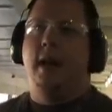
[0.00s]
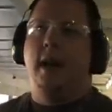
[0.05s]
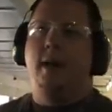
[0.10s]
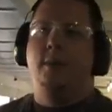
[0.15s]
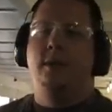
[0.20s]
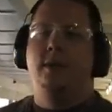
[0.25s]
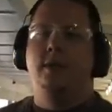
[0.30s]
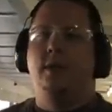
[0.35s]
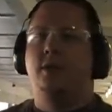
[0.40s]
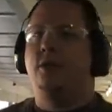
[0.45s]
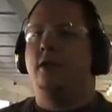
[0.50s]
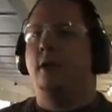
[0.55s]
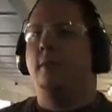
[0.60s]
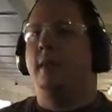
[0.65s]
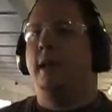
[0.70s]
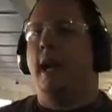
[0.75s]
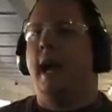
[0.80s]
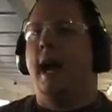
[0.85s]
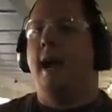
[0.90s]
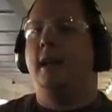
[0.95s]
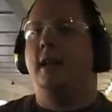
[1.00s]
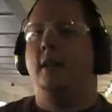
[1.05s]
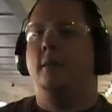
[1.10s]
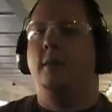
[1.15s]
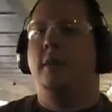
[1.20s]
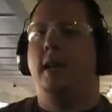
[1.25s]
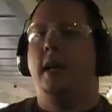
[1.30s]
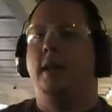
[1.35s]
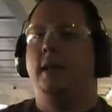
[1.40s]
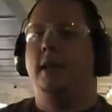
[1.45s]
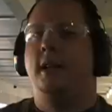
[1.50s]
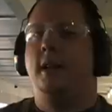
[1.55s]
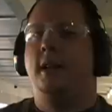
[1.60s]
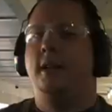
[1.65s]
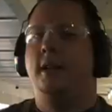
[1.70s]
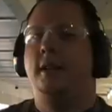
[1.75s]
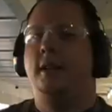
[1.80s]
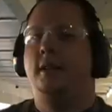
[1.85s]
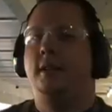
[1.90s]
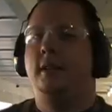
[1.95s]
I was extremely accurate with that
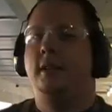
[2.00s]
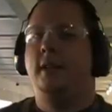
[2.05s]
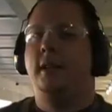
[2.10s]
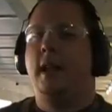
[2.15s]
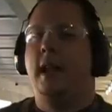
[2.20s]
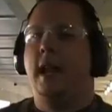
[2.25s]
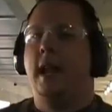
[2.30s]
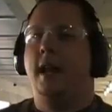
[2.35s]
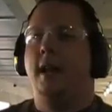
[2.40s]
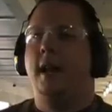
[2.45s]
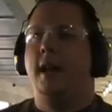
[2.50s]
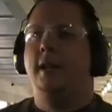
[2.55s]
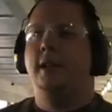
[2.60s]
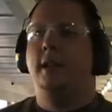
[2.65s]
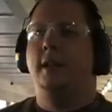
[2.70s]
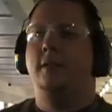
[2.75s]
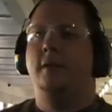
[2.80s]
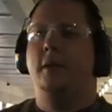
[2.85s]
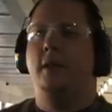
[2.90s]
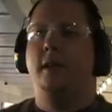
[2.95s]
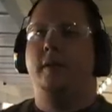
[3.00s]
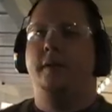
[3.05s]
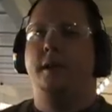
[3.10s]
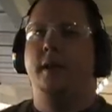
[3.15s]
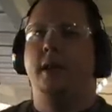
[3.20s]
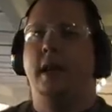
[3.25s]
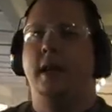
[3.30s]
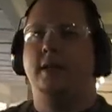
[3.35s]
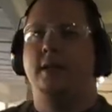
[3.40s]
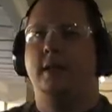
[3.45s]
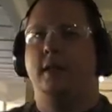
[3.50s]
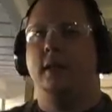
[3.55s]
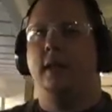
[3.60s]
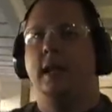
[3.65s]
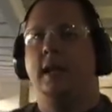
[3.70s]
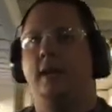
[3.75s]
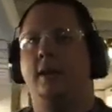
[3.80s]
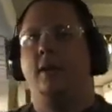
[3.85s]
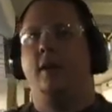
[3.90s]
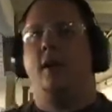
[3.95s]
gun, and I didn't really realize till
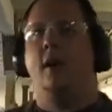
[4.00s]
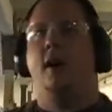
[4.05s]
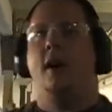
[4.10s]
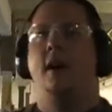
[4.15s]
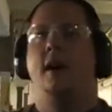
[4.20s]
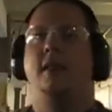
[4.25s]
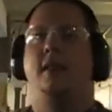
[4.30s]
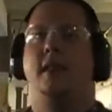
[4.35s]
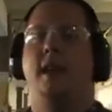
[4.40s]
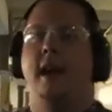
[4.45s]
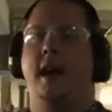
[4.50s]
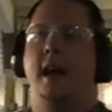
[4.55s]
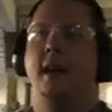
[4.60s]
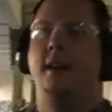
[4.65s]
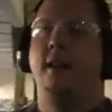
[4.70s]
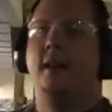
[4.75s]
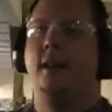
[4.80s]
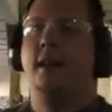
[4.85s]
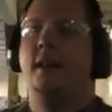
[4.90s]
later on that